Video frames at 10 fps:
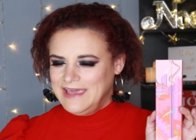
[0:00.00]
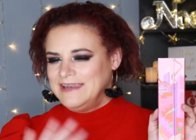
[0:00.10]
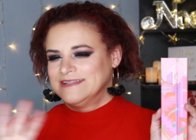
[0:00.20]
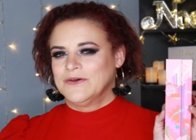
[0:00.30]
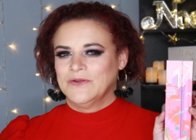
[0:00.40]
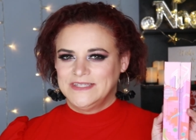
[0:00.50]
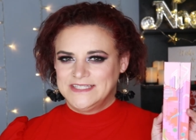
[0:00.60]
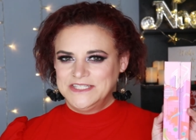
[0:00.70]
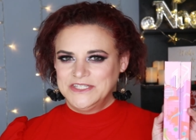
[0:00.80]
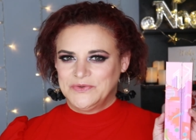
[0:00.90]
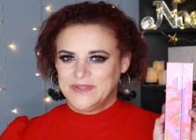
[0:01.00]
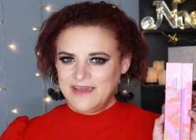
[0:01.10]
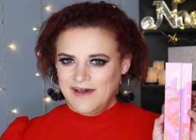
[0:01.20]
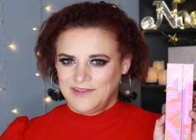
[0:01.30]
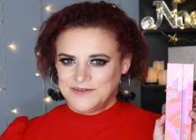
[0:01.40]
And it's only to do with
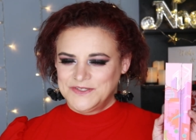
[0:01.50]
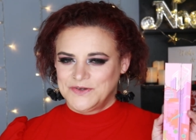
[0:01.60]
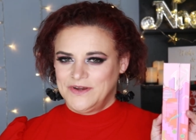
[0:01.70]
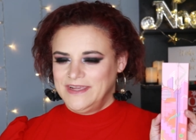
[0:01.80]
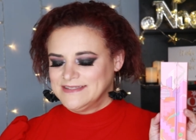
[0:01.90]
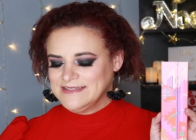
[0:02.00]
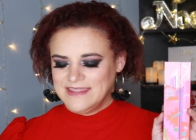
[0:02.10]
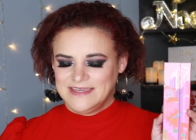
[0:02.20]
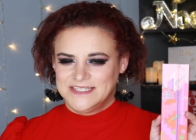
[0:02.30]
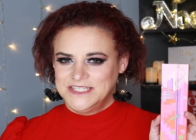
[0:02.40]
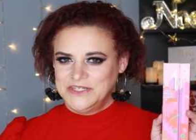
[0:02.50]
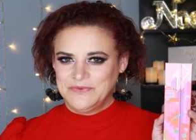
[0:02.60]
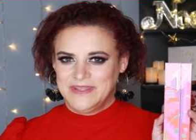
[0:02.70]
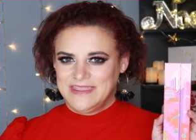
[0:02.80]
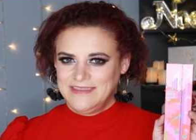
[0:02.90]
color story. It has nothing to do
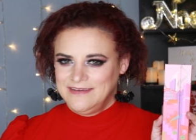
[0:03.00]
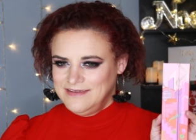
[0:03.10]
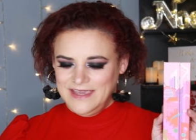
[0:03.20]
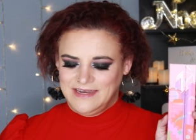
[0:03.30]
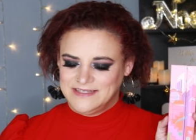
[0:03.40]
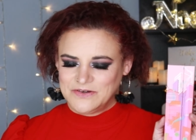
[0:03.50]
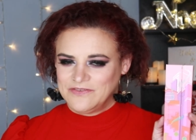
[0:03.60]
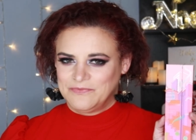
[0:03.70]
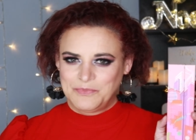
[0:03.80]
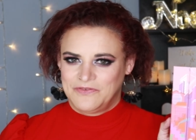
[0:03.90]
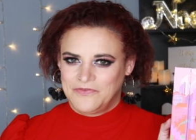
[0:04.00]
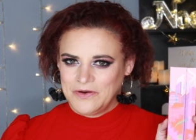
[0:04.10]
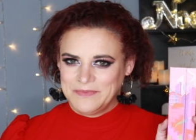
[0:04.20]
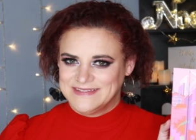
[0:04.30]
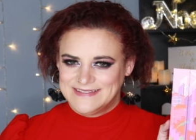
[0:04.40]
with any sort of
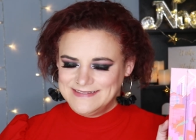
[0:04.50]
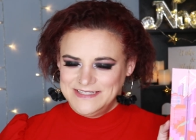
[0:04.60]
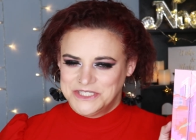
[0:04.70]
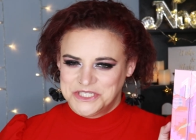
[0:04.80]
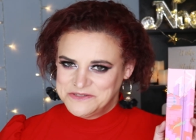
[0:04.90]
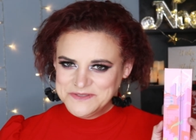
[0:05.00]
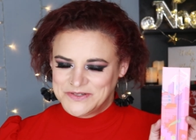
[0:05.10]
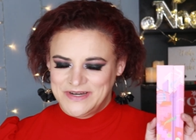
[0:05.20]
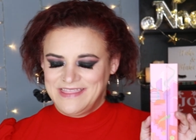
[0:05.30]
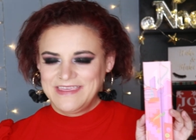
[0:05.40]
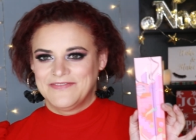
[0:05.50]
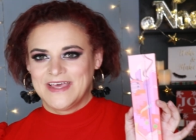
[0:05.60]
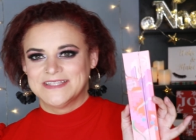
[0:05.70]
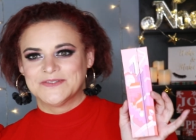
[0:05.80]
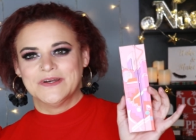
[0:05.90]
performance issues or anything of
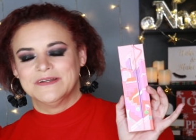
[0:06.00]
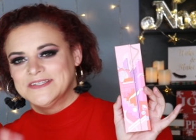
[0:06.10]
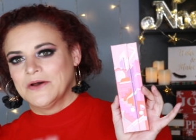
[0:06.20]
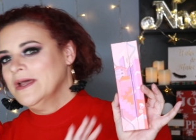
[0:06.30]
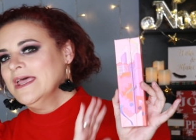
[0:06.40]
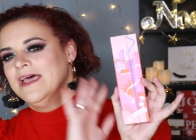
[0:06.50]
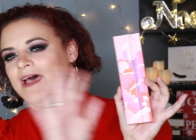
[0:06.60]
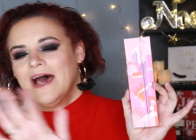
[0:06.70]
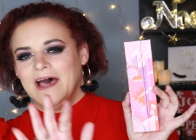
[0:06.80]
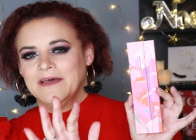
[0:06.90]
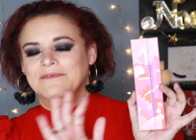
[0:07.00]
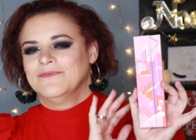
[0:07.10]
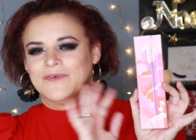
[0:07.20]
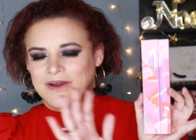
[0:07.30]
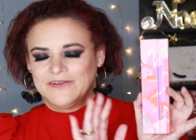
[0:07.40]
that sort. So uh,
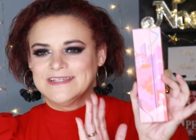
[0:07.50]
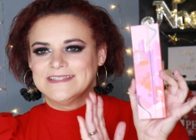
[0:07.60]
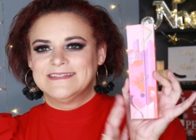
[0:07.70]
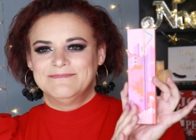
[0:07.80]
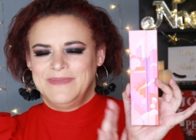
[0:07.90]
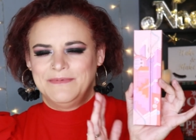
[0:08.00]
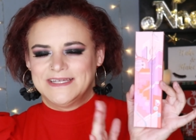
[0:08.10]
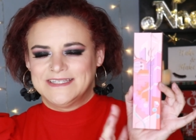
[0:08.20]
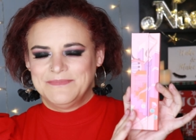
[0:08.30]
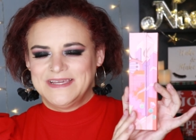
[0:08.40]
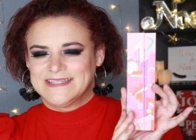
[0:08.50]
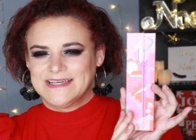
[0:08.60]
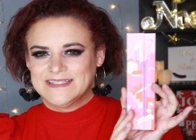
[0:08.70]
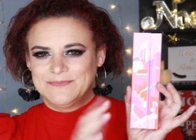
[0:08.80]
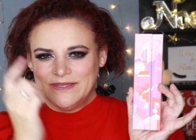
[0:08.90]
regardless, maybe that didn't make
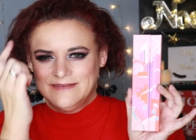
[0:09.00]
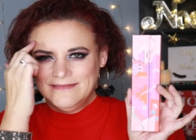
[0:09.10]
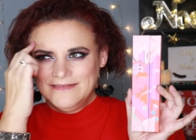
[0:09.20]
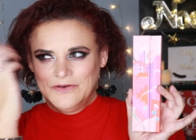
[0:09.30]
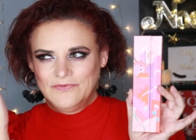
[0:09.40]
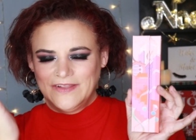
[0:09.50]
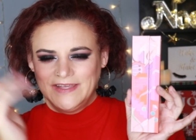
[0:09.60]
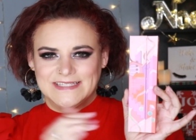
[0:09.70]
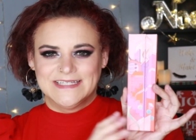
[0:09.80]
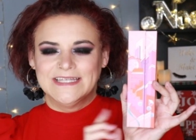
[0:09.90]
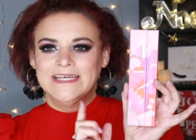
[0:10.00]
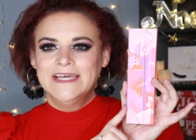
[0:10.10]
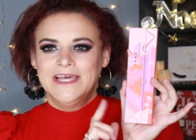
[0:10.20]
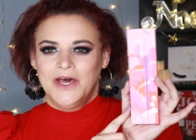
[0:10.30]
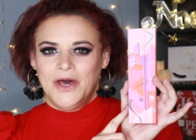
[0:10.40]
sense, but hopefully it did.
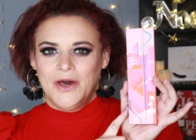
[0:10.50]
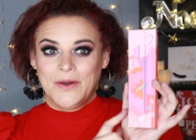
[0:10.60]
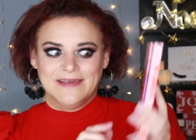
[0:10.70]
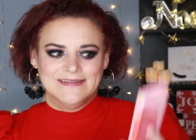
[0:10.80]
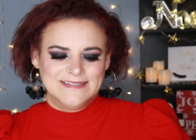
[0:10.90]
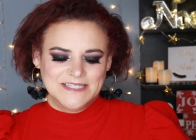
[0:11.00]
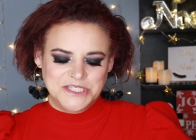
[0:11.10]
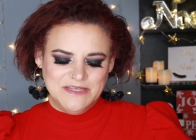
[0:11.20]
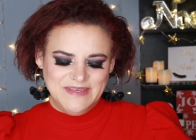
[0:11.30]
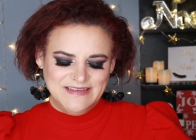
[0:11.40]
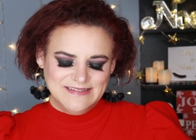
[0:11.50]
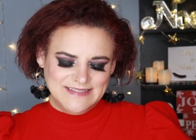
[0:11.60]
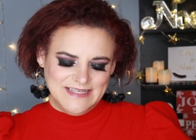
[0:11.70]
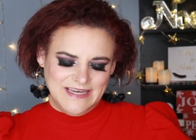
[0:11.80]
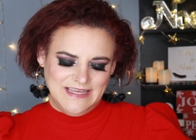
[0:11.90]
Okay, Sashimi
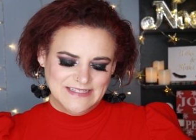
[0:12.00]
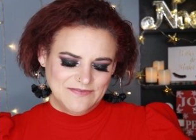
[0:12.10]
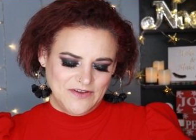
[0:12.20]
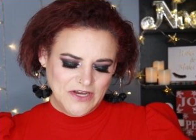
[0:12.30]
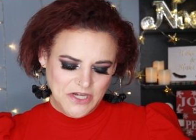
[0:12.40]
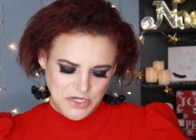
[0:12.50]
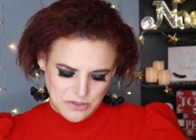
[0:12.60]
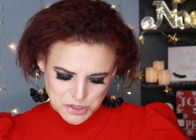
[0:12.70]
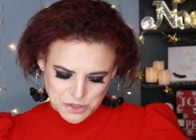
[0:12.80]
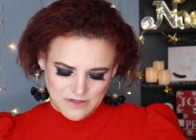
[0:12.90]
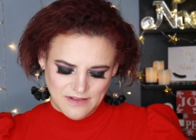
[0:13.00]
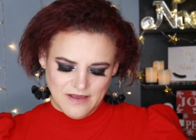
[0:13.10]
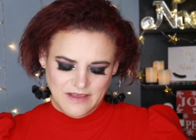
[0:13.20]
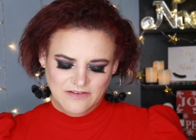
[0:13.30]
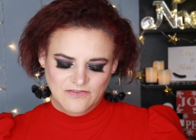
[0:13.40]
City is a very neutral
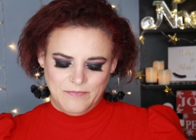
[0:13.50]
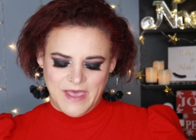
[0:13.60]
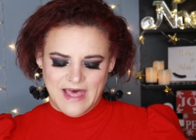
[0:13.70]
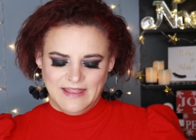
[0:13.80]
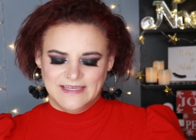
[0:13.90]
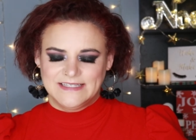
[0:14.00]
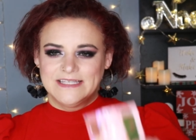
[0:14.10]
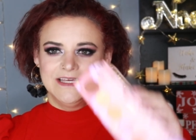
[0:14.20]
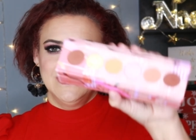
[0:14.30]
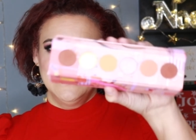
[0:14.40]
kind of palette.